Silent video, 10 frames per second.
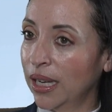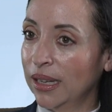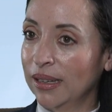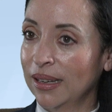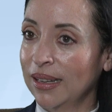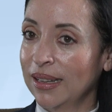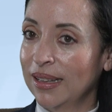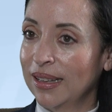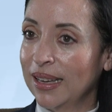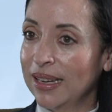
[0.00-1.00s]
And
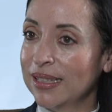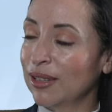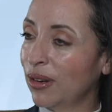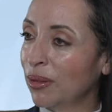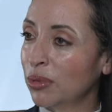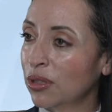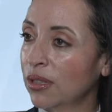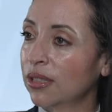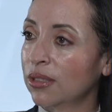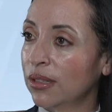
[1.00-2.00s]
it's a great
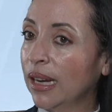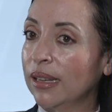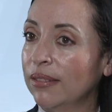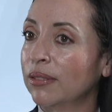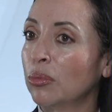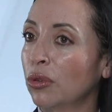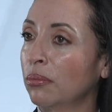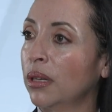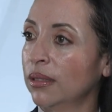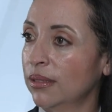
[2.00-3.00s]
opportunity to create even more
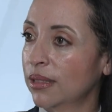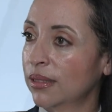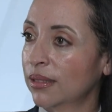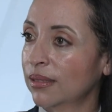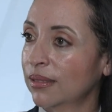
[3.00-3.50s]
bonds.